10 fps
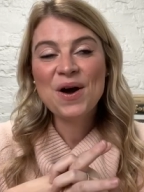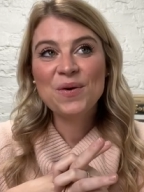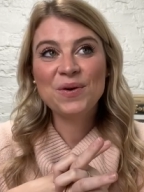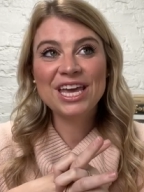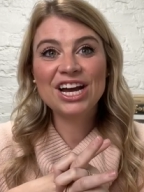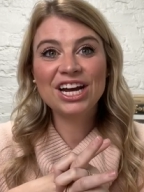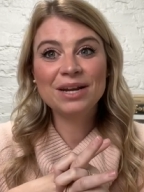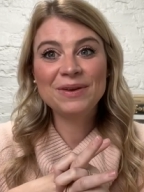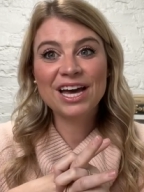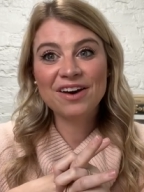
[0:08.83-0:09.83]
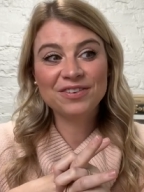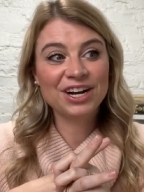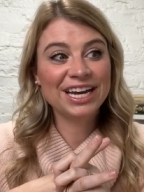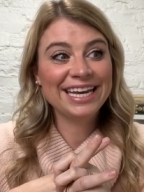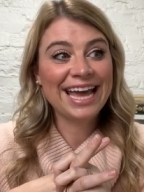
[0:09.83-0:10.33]
We are going to be
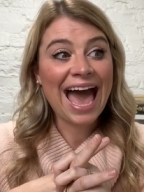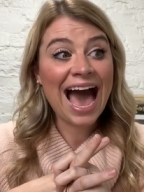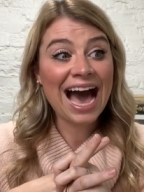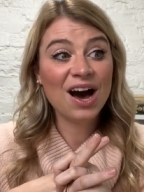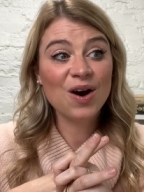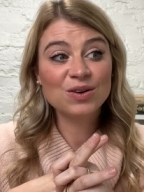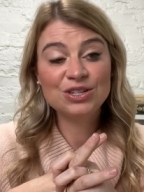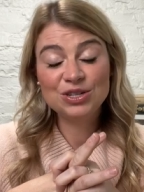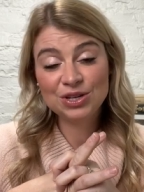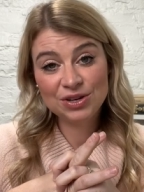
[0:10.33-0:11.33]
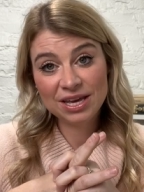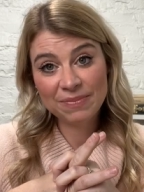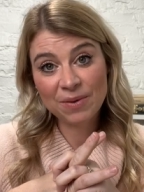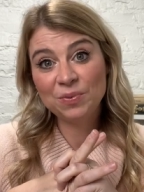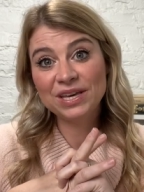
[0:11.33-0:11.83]
covering how do you keep
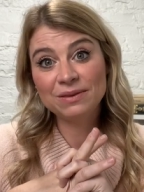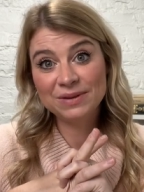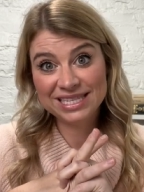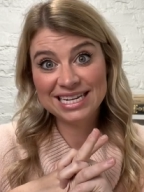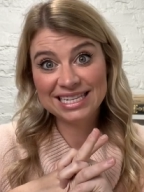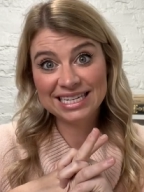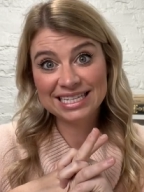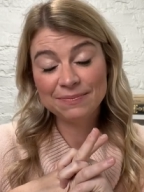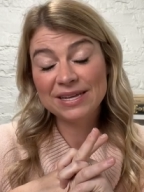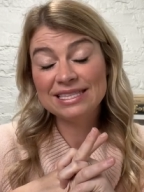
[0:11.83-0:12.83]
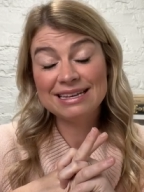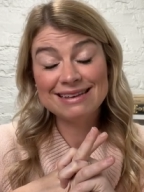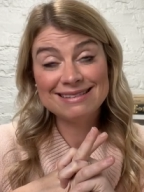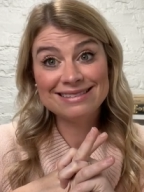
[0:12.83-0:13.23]
up with business expenses.